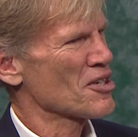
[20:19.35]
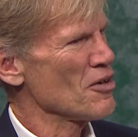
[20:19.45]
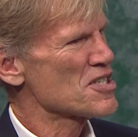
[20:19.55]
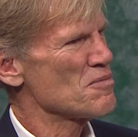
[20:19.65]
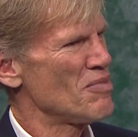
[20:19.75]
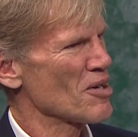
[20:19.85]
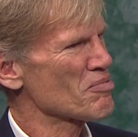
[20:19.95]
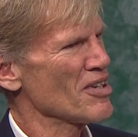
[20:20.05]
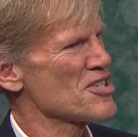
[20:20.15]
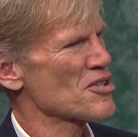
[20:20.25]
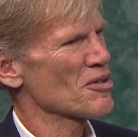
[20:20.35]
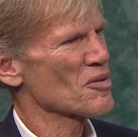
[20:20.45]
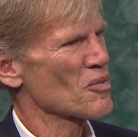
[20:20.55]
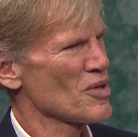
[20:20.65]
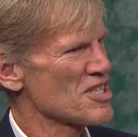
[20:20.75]
Coach, it's been a pleasure.
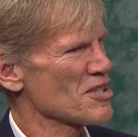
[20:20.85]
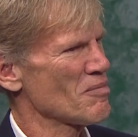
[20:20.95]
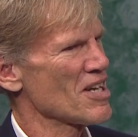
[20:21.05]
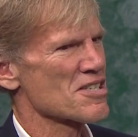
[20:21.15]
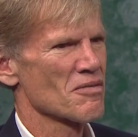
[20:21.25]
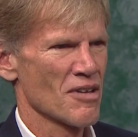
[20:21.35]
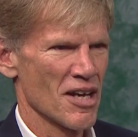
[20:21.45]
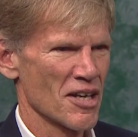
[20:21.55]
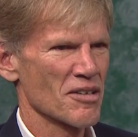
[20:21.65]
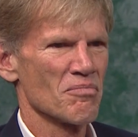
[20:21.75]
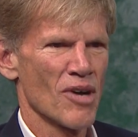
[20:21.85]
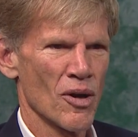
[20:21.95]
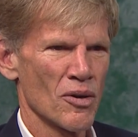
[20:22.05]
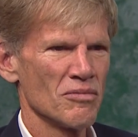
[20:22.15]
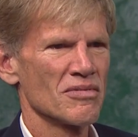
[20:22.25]
Wish you the best of luck.
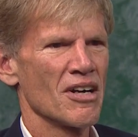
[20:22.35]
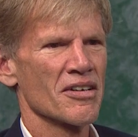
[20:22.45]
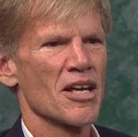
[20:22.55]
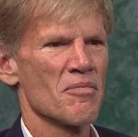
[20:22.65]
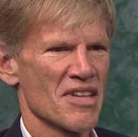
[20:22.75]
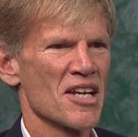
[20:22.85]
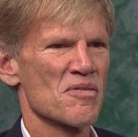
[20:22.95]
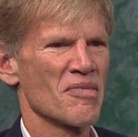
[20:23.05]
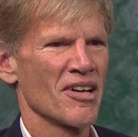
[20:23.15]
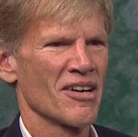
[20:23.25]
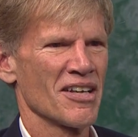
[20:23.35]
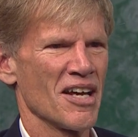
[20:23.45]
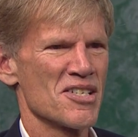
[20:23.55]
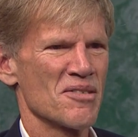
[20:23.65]
Mo, our team, thanks for being our guest.